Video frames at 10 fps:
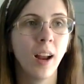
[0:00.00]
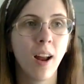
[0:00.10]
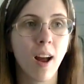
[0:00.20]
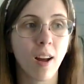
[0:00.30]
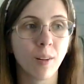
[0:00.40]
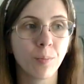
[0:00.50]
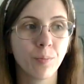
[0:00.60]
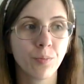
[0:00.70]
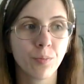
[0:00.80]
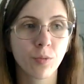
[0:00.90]

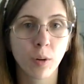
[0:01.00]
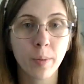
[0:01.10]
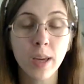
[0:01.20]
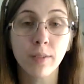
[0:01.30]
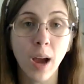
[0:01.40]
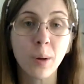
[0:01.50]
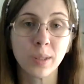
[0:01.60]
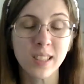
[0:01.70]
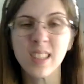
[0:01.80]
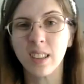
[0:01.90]
Um, for me, if I was
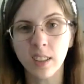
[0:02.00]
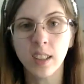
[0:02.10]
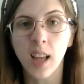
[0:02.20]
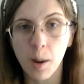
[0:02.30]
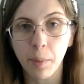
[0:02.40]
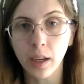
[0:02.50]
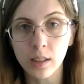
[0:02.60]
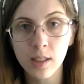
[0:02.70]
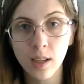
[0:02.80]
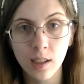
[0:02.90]
still in that
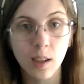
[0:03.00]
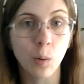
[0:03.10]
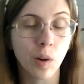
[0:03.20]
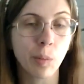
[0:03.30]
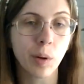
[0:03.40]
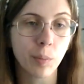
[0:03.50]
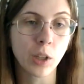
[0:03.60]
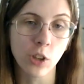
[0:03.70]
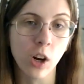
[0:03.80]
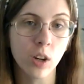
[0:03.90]
mindset, it would have been
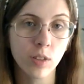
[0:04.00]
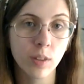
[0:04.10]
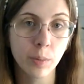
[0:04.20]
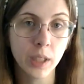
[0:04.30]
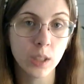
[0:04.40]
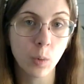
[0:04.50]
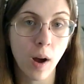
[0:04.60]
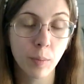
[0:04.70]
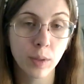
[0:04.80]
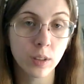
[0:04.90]
much harder for me to
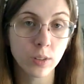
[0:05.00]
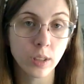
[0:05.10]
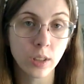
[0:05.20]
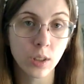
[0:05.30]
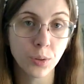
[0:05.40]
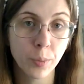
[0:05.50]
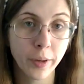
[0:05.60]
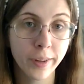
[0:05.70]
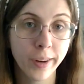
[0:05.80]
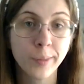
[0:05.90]
swap and do this no
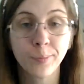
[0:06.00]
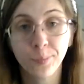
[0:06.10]
spend year.